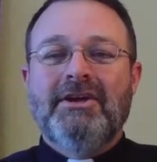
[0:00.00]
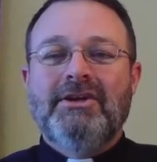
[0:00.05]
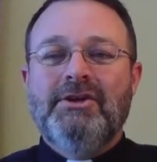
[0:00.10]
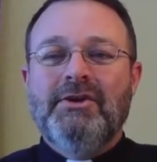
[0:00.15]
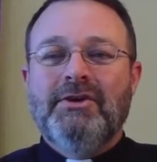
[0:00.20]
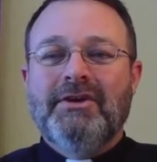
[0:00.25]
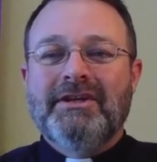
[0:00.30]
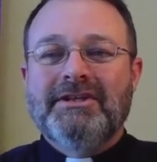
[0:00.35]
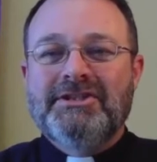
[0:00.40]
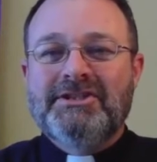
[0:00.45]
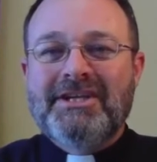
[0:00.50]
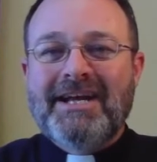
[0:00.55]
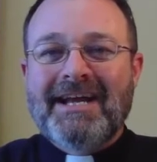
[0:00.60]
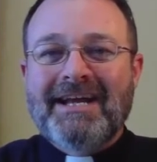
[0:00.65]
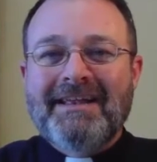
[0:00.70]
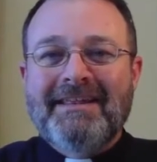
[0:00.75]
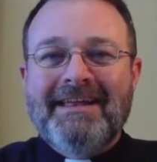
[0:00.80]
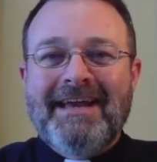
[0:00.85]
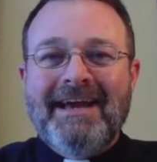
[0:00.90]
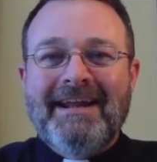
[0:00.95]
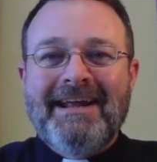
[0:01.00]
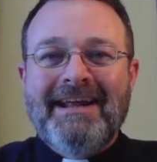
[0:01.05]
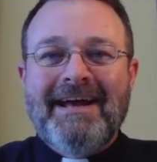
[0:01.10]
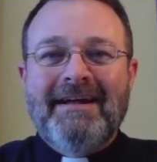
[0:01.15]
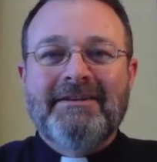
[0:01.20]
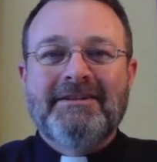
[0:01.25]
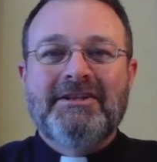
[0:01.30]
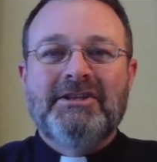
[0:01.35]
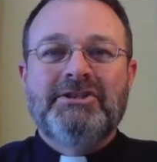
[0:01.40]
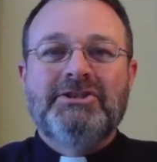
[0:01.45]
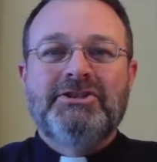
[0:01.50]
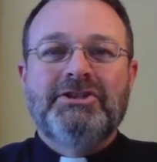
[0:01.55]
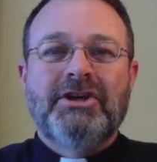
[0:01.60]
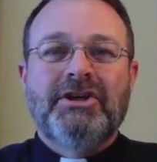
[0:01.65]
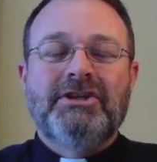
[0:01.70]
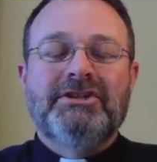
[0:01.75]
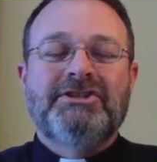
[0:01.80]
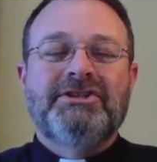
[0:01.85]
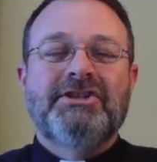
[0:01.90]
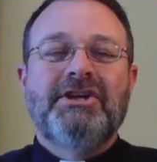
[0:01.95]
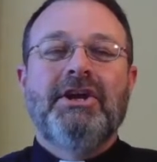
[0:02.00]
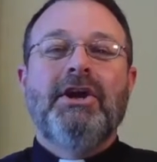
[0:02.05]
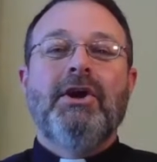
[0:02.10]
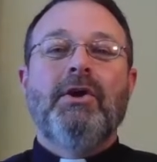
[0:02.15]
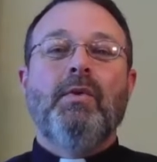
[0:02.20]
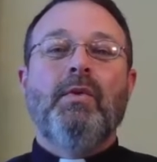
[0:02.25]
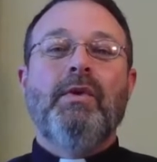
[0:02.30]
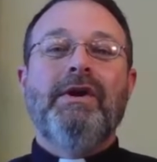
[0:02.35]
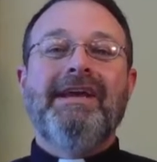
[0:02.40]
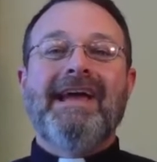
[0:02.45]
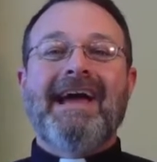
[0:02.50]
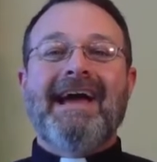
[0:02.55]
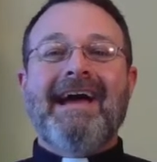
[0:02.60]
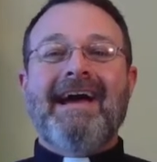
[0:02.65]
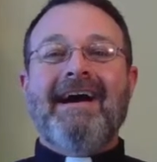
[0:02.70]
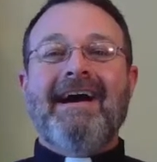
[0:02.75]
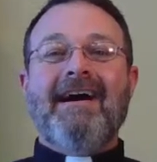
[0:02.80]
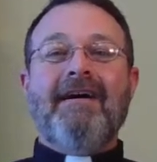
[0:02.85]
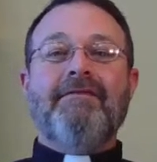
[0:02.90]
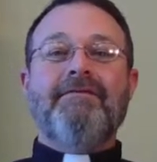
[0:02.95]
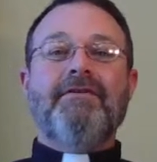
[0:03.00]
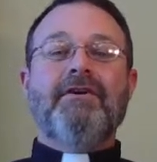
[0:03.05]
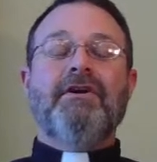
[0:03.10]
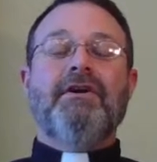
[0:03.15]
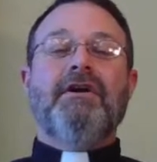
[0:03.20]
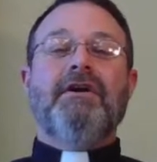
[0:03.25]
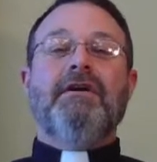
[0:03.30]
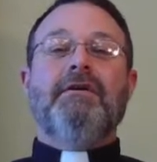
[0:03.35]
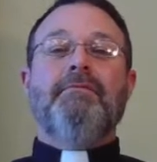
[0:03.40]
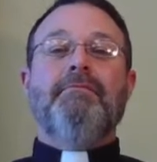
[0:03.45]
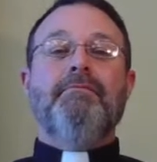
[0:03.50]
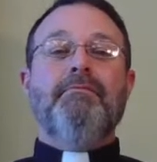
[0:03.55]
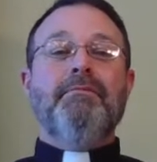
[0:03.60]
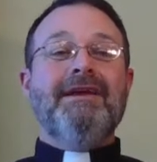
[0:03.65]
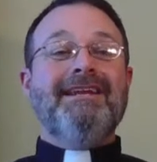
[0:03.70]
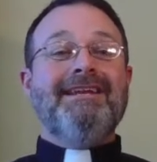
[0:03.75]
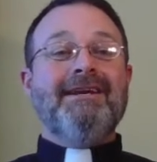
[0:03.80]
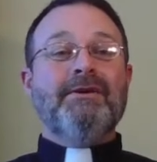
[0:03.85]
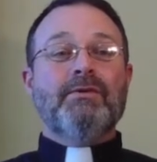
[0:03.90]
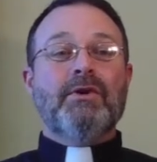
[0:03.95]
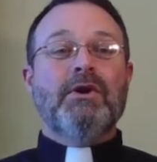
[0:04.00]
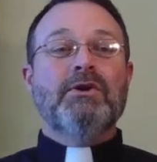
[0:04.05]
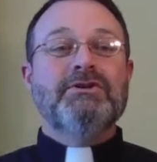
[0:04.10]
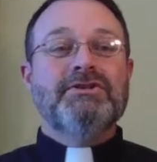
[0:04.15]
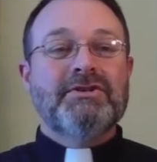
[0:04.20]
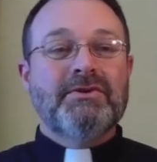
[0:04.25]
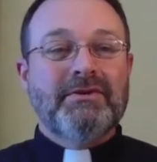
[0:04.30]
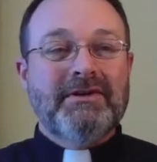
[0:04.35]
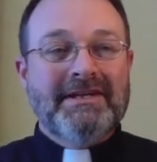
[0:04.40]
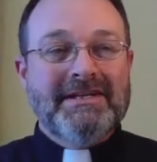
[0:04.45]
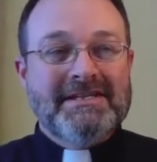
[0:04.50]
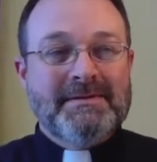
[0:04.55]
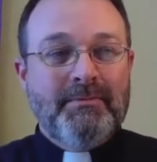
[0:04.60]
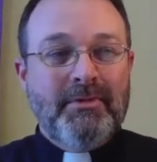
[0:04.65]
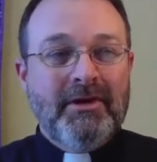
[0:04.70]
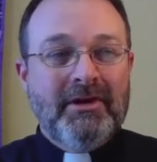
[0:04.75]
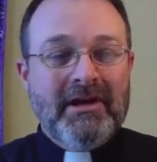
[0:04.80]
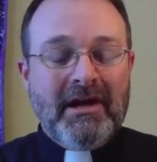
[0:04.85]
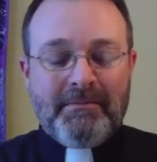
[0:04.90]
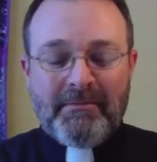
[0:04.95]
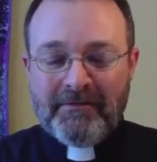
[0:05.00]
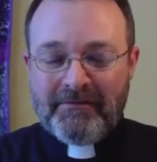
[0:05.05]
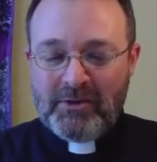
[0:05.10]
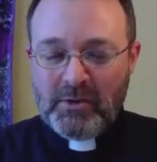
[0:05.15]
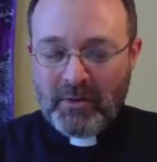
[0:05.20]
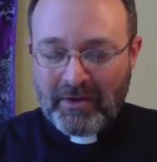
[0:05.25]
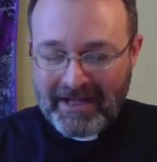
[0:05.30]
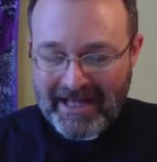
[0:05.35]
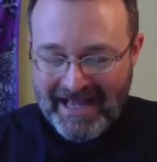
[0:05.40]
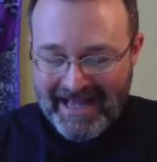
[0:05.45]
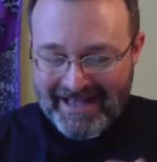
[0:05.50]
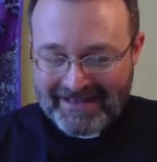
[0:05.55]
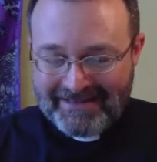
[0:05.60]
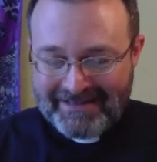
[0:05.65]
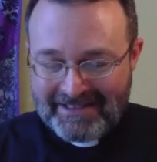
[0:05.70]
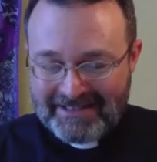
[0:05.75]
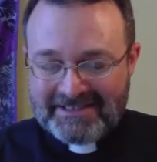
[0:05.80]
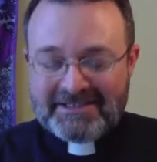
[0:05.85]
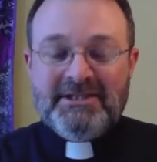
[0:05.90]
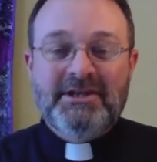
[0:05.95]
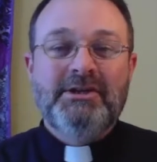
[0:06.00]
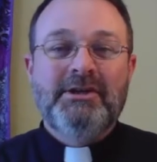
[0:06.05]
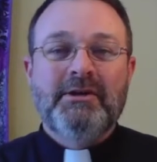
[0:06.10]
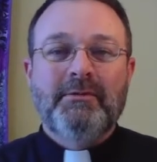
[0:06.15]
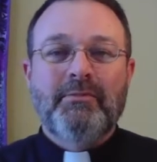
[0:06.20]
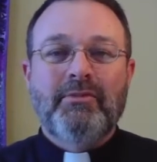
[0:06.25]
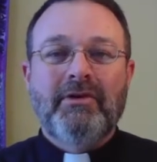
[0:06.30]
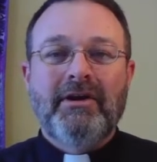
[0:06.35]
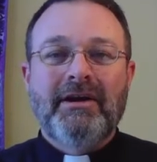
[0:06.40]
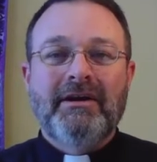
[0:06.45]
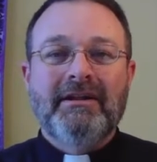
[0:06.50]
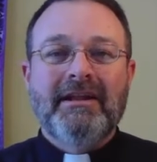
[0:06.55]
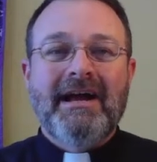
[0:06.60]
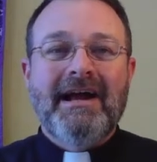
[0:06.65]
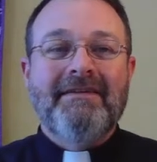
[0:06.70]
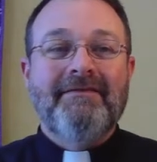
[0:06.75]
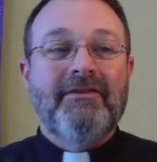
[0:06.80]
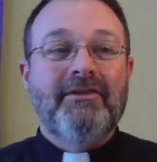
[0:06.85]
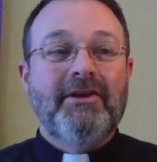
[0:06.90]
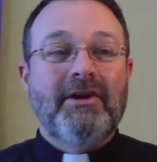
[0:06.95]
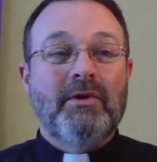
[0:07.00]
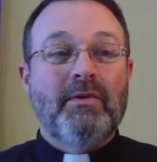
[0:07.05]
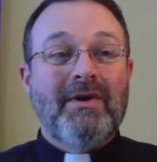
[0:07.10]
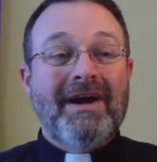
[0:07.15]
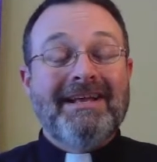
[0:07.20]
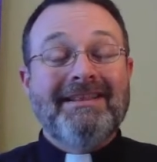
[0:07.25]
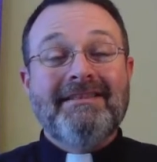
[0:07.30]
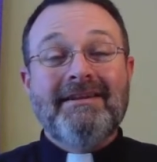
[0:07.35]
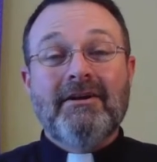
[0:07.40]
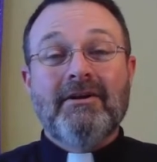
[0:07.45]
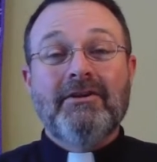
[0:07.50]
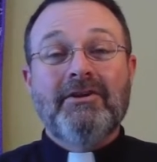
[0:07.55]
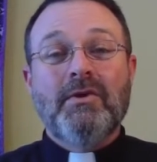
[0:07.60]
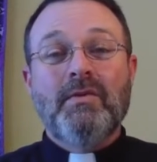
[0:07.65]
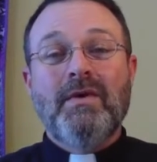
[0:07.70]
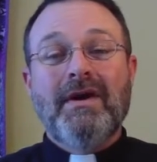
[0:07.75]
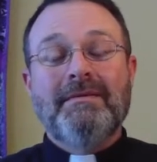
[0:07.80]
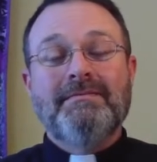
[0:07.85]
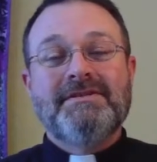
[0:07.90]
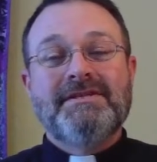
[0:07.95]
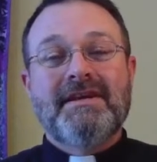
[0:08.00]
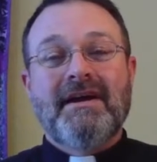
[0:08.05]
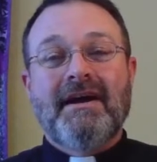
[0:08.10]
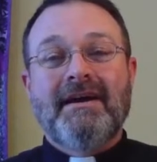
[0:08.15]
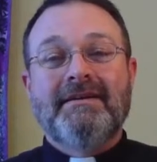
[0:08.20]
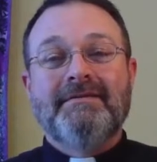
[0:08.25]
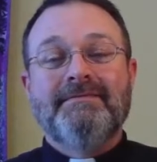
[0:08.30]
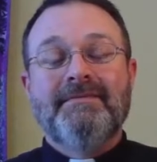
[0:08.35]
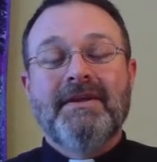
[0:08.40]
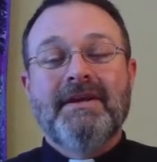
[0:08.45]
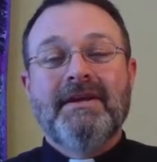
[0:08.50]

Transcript: You can check that out at the church. We have many rosaries put up if you want to add this to your prayer life. They're right there on the website.